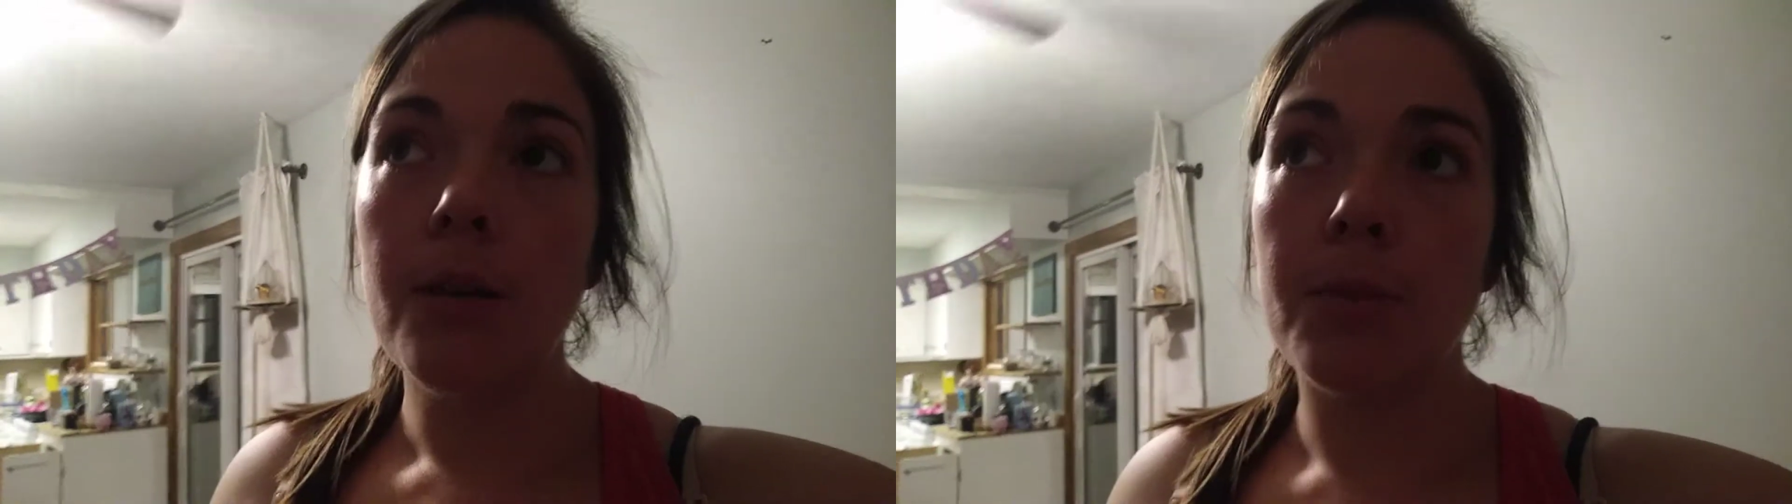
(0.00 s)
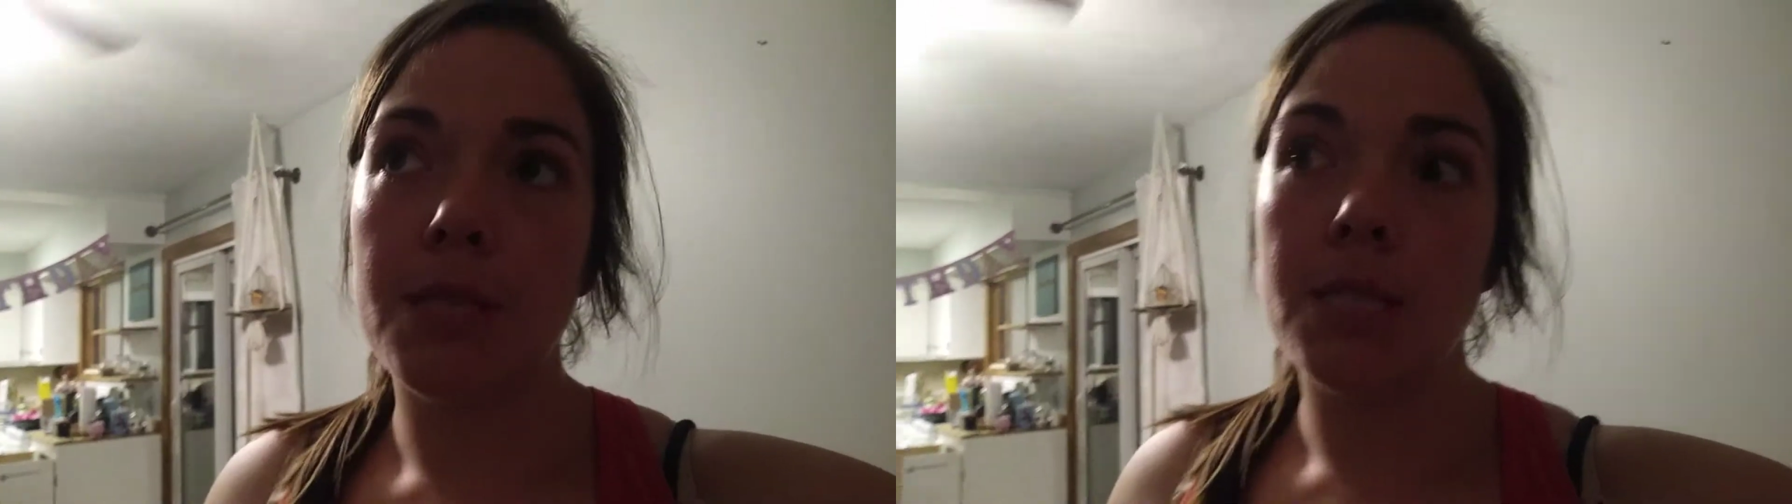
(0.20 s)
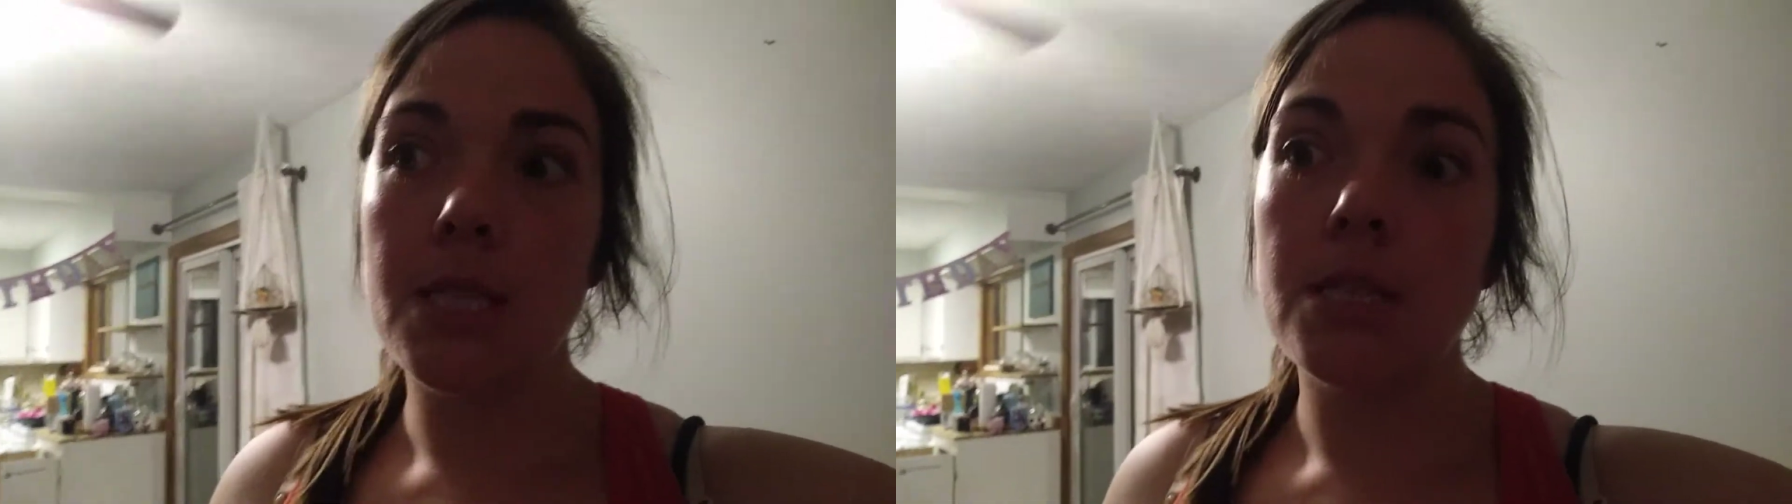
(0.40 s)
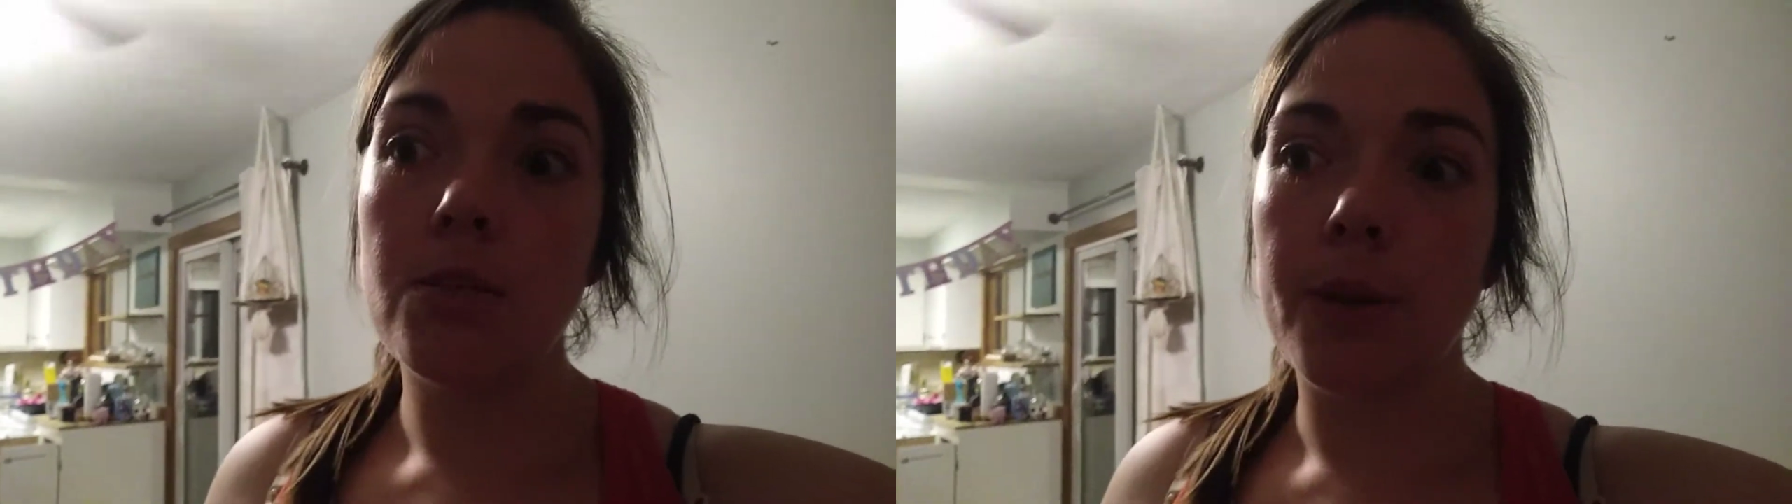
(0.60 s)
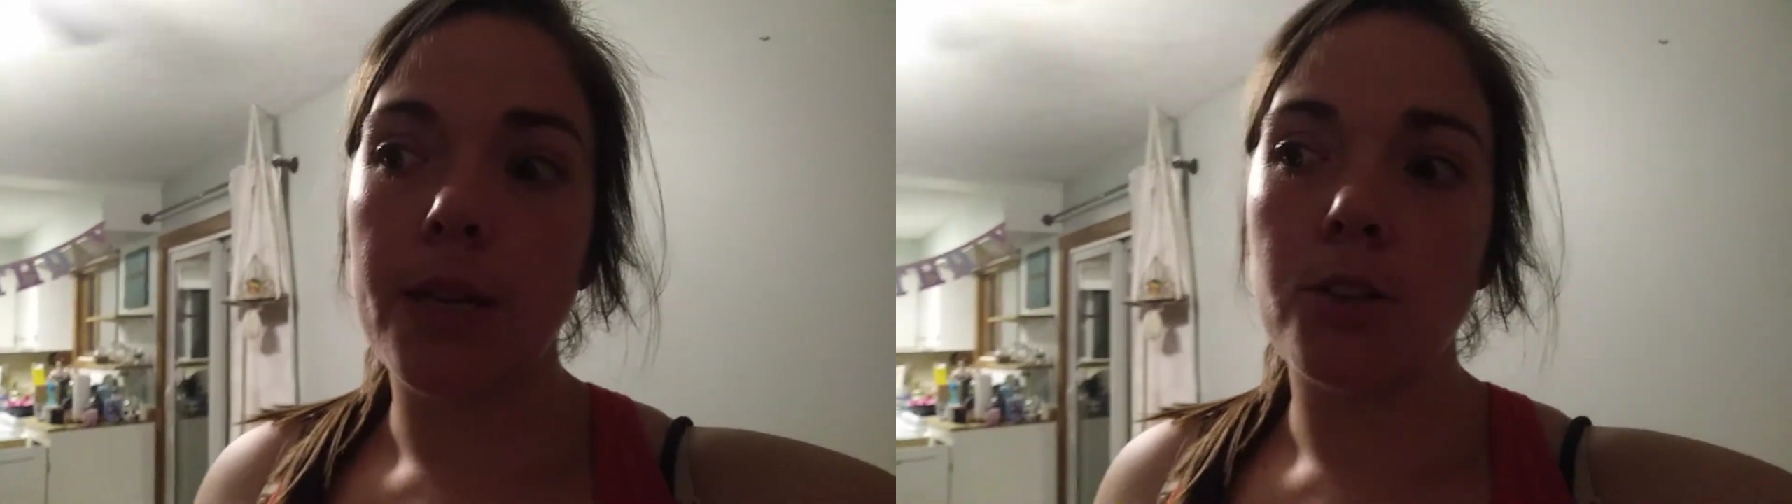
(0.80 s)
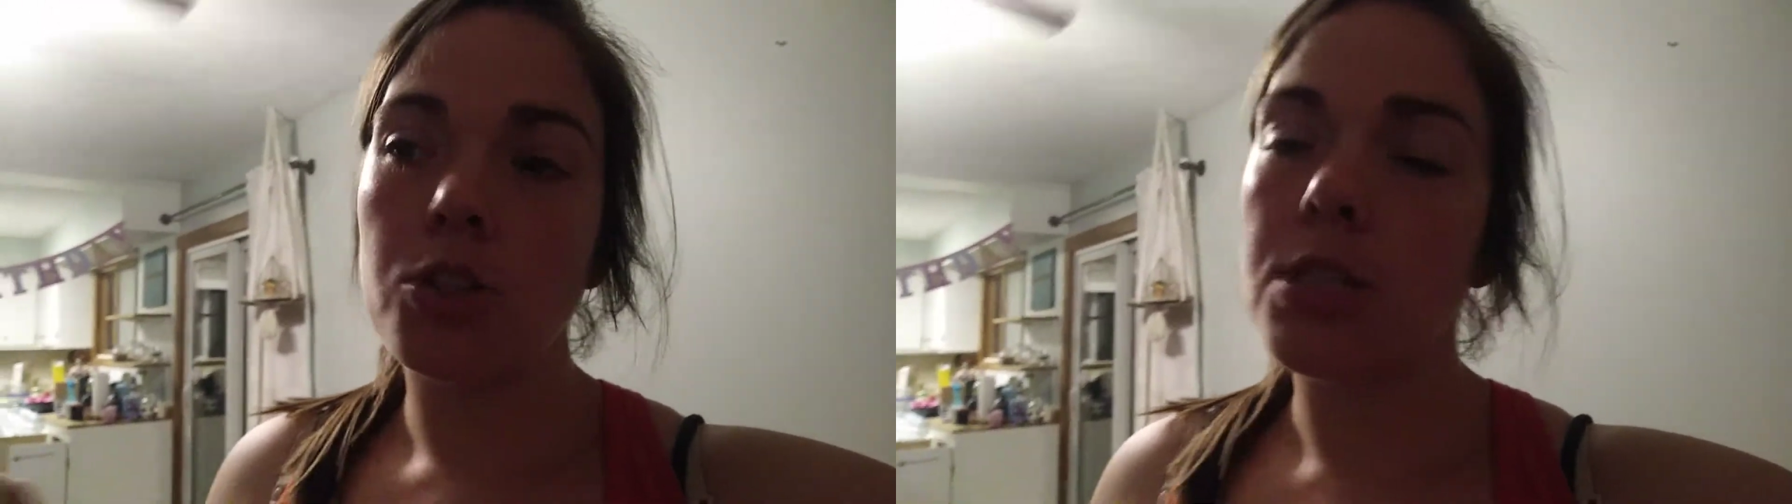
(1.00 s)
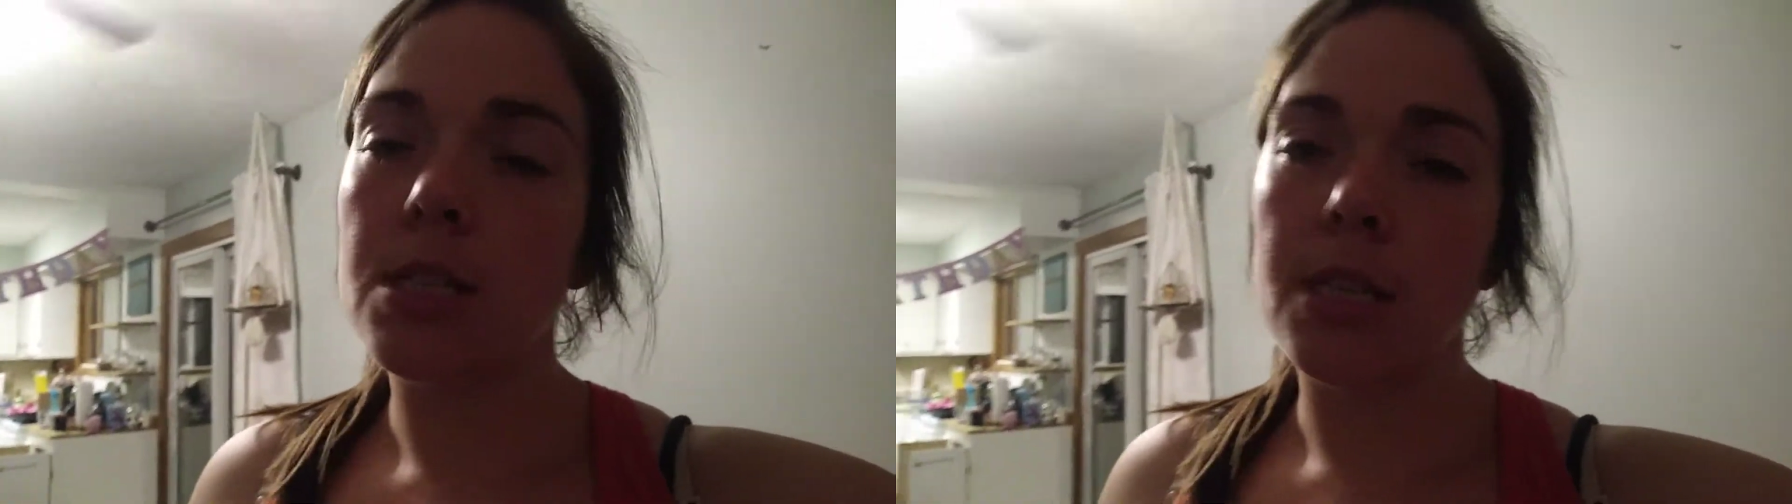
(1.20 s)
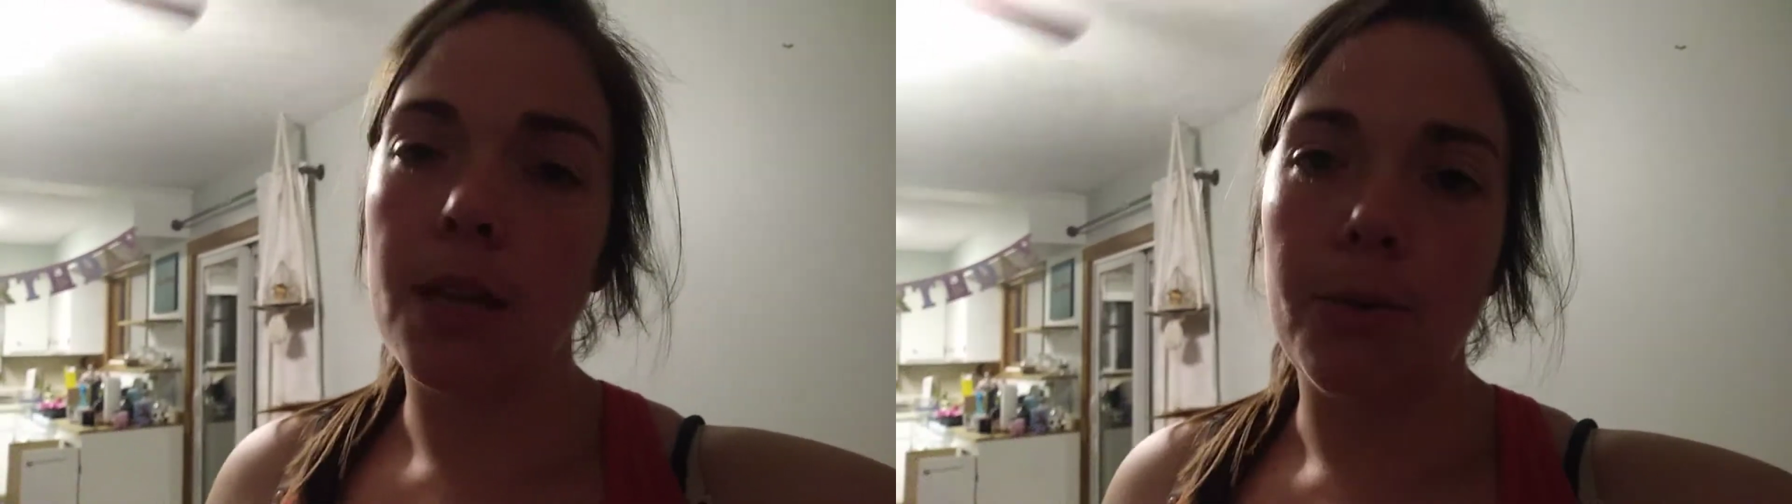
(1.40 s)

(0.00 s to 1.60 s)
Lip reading: But since just today,